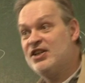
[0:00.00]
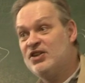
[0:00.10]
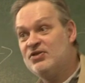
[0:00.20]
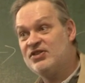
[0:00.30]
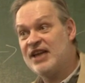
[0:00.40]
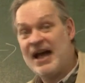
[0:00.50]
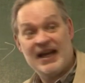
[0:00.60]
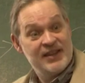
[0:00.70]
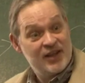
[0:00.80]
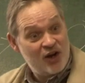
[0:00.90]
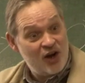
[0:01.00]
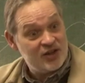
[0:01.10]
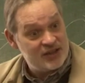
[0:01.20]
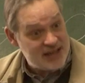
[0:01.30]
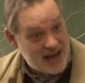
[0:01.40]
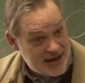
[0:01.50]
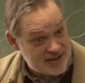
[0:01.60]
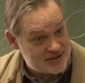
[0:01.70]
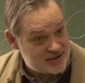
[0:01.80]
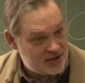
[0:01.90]
They'd use that in the
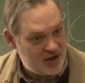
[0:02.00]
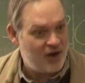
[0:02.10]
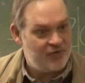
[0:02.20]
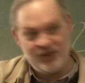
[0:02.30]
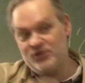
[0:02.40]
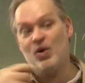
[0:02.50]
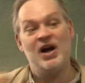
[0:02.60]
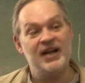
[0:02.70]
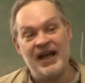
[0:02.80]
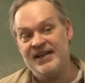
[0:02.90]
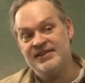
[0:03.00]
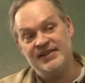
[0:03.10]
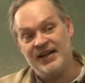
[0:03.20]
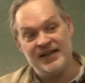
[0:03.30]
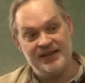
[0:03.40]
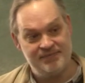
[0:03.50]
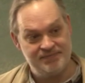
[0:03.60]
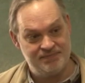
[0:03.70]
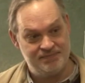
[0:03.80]
context of this one case study.